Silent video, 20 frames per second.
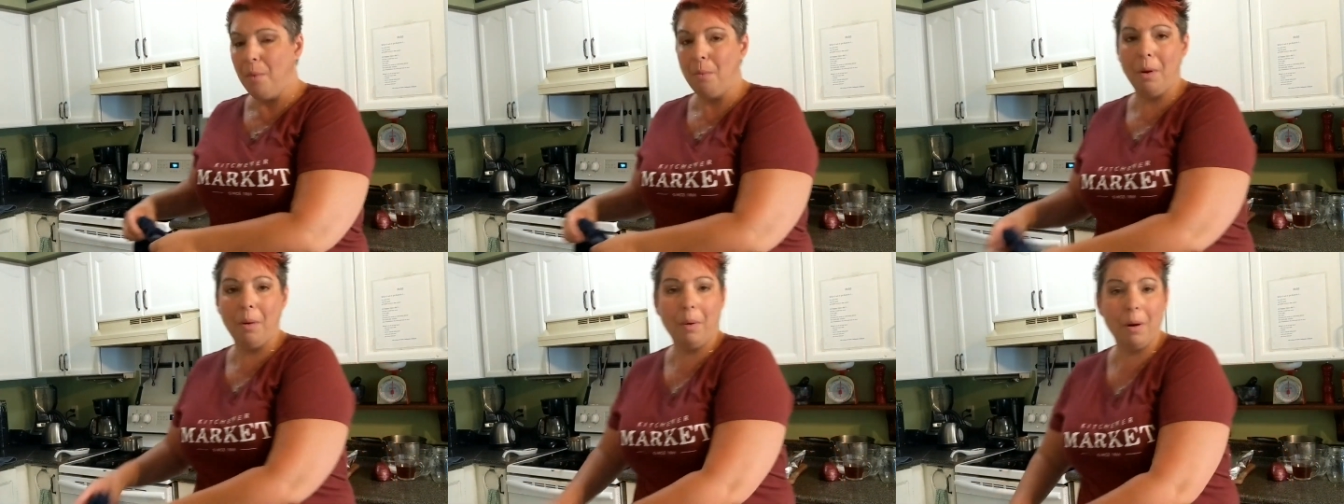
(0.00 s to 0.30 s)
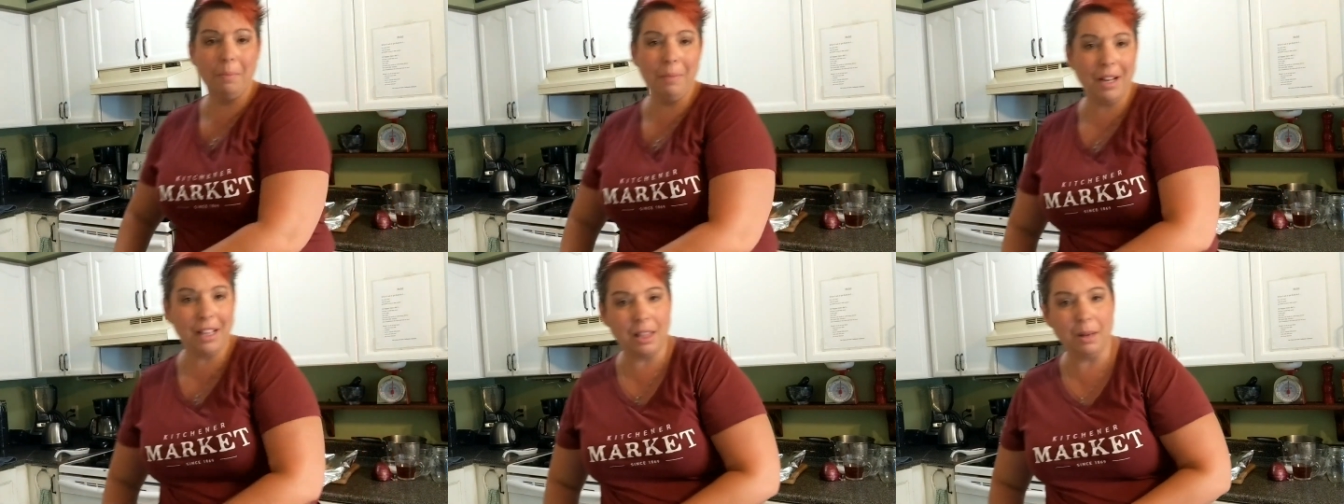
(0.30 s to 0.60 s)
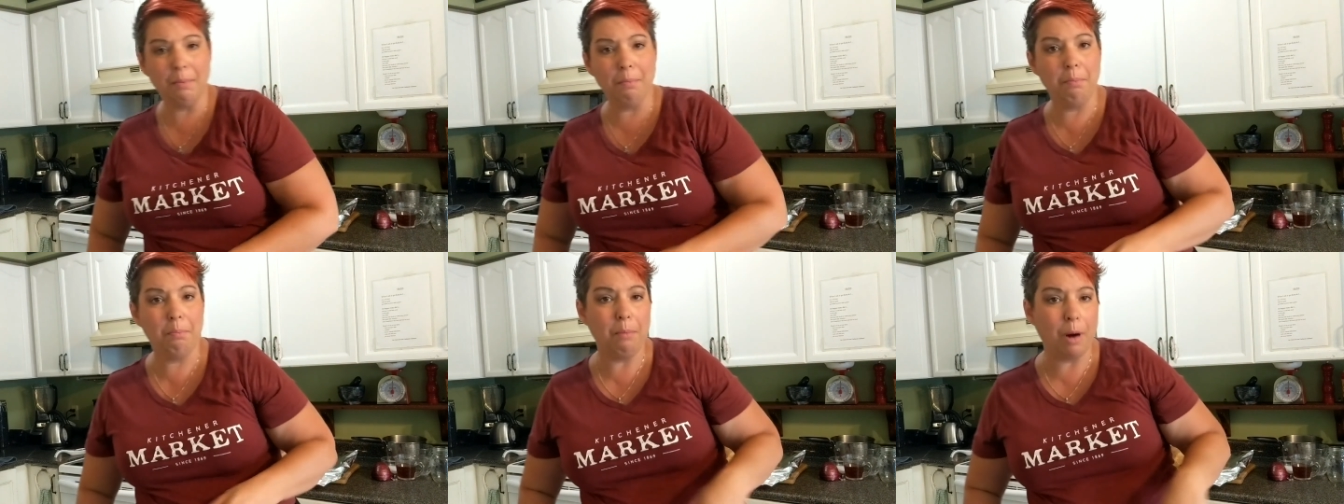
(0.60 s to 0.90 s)
We wanna make
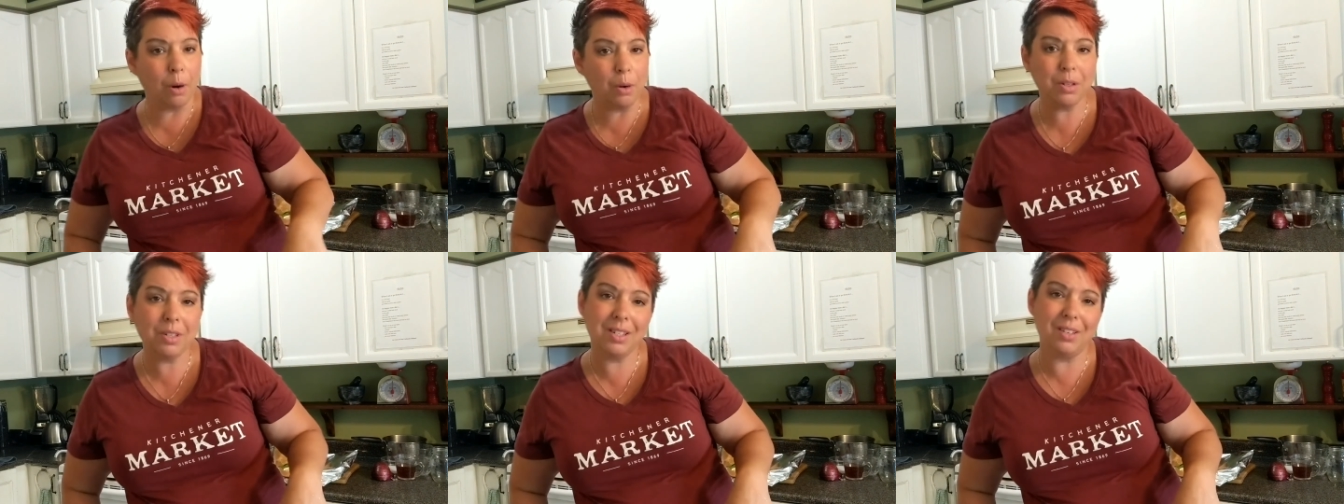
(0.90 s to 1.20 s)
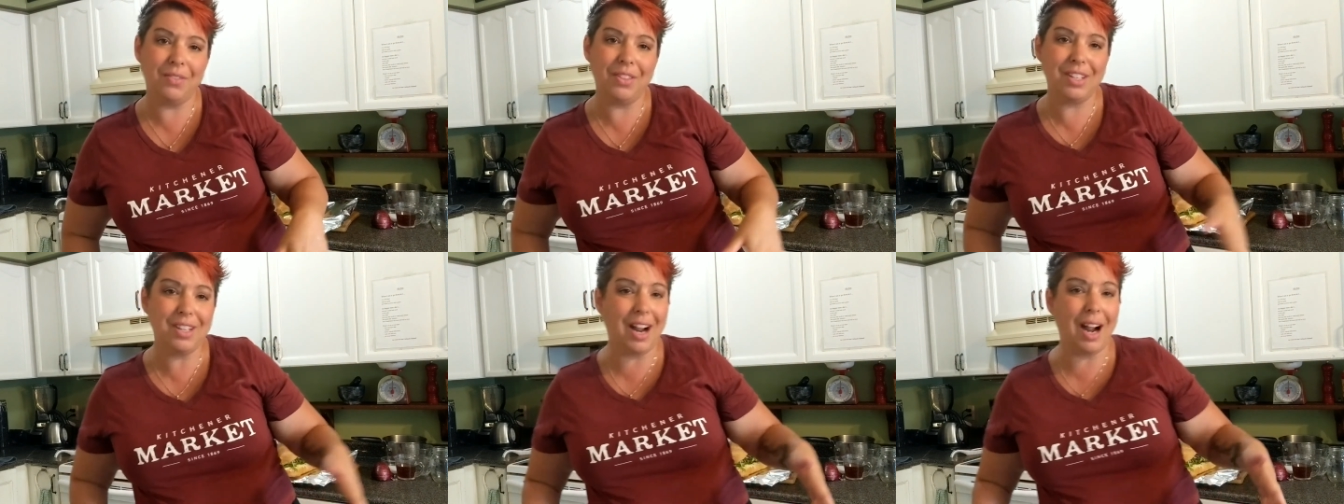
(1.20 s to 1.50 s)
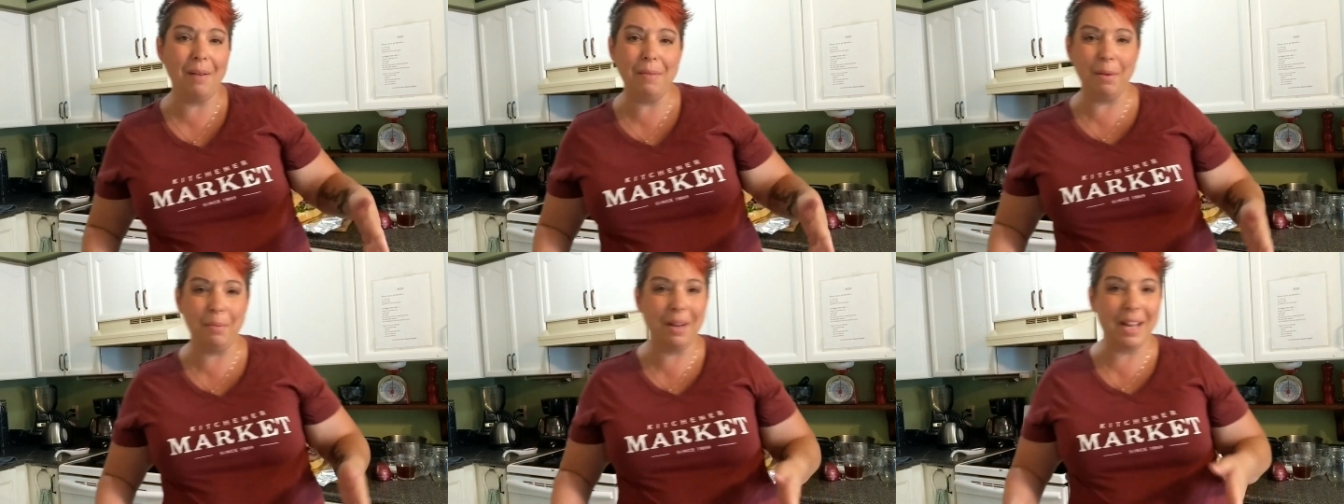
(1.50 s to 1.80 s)
the most of the
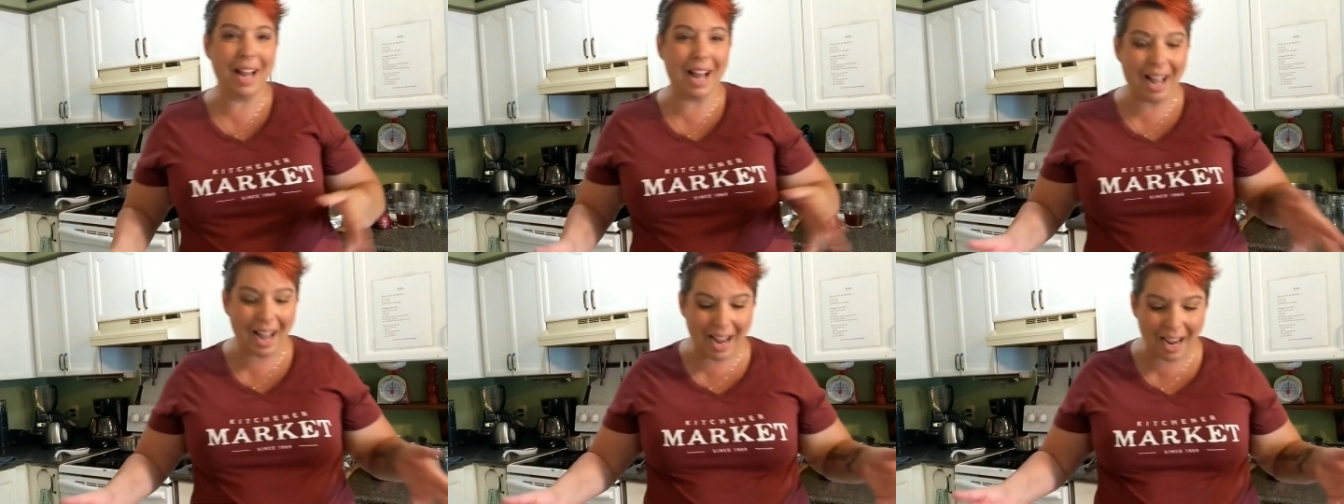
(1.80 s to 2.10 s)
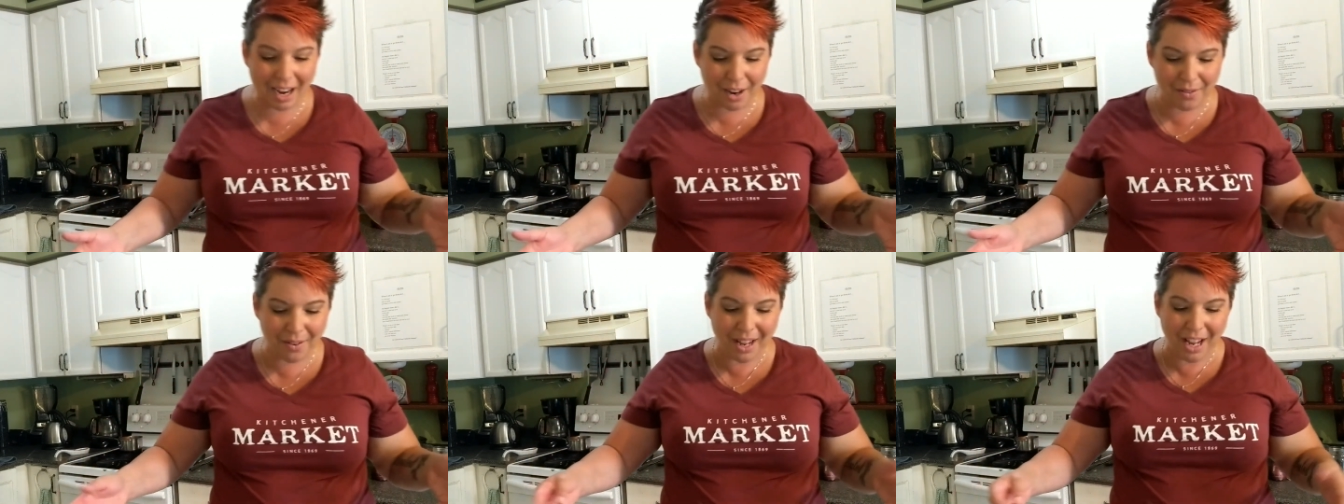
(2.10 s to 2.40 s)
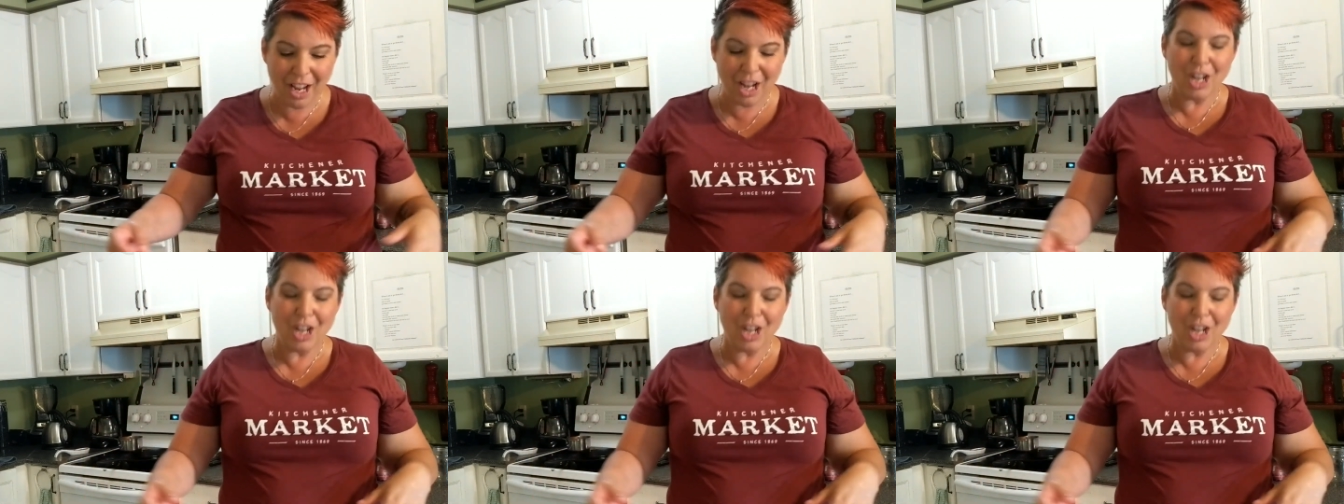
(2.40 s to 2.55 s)
time that we have,